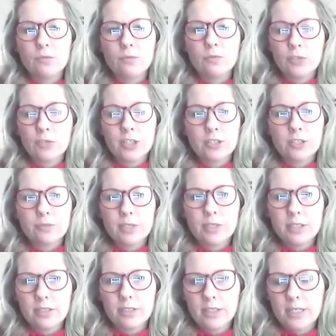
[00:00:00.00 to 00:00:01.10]
just
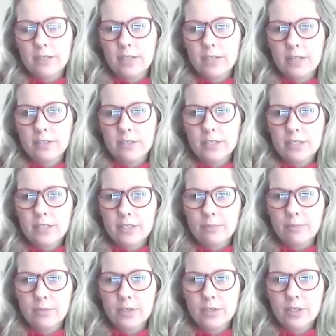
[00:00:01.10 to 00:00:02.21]
recently, the end of
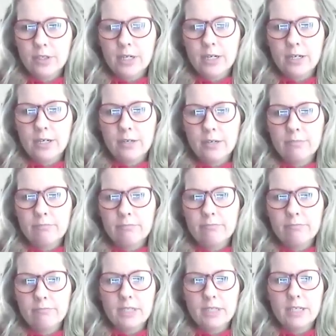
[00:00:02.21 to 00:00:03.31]
December,
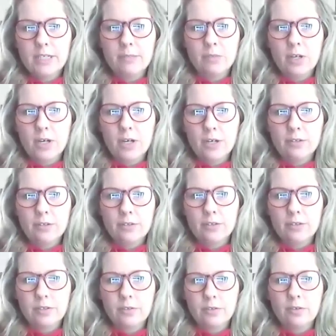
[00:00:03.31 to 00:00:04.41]
became law
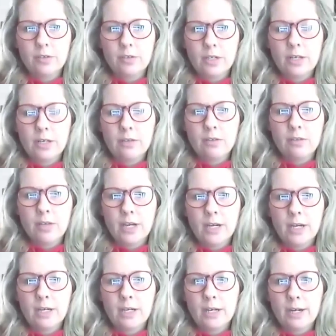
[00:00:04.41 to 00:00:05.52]

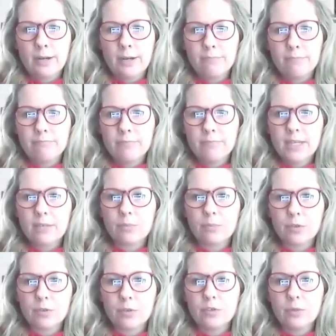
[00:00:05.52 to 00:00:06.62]
that they
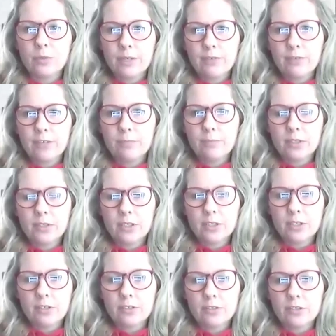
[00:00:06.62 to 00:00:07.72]
approved $25 billion
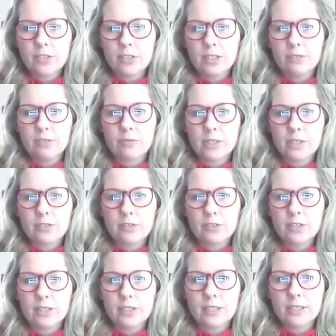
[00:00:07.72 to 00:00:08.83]
in rental
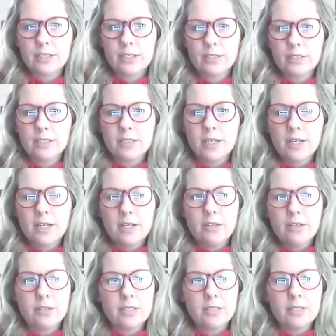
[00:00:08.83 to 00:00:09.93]
assistance.
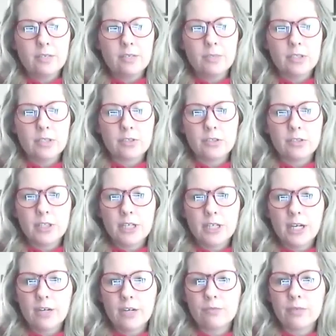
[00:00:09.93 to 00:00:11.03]
The state of Missouri
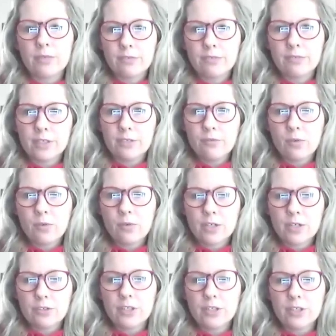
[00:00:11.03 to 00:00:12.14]
got roughly
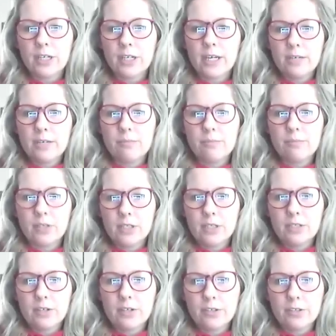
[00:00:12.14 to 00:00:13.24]
$408 million.
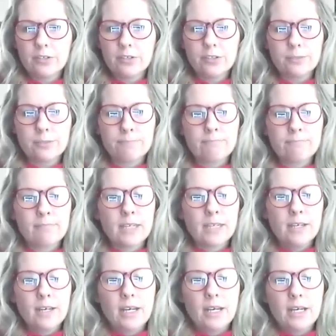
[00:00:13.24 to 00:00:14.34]

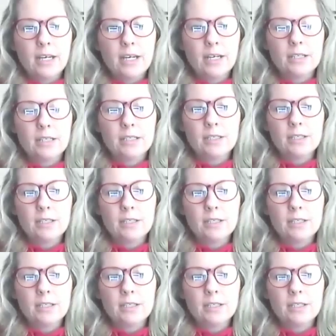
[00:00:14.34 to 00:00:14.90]
And